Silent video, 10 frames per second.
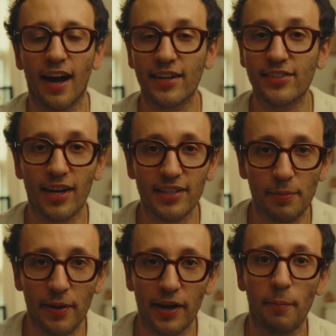I decided
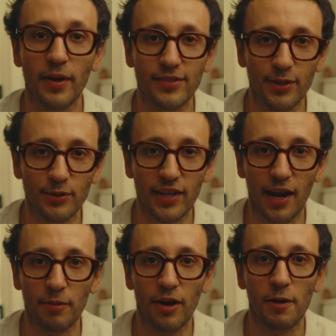to pick up my stills
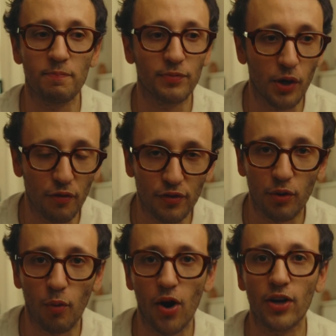camera, go for
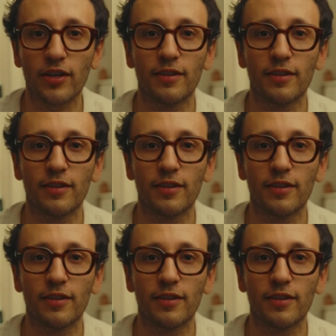a walk,